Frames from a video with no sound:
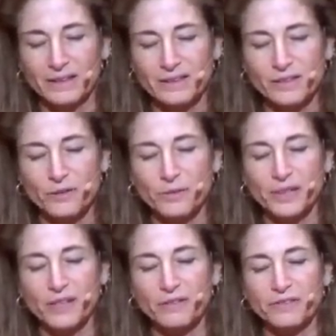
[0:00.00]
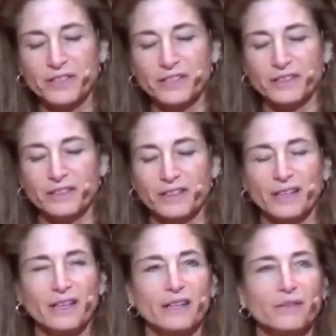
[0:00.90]
So we go fishing,
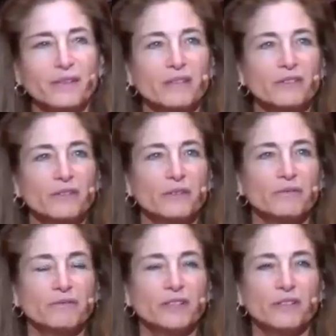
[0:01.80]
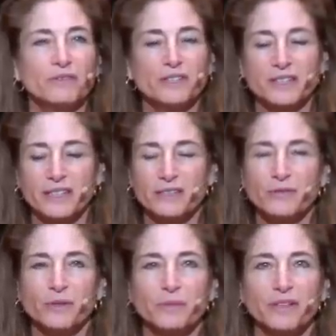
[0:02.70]
and we do it, you know, for
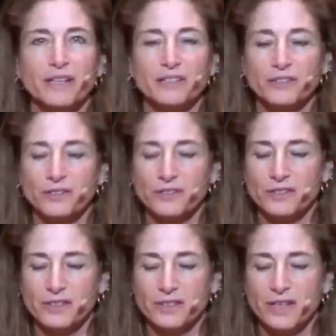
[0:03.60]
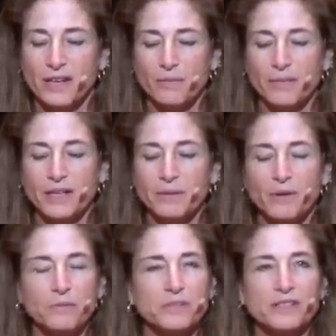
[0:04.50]
sensory pleasures, and many
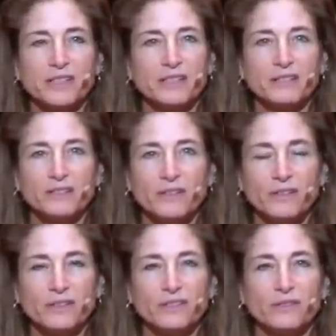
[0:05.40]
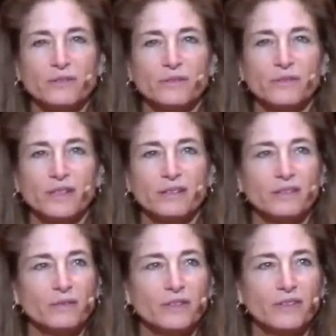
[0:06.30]
moments of the day just notice, you know, what, what
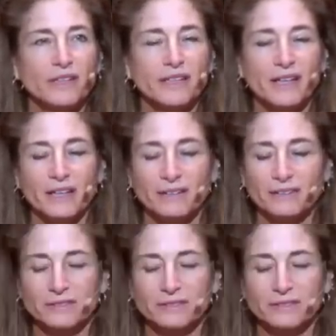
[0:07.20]
are we trying to get?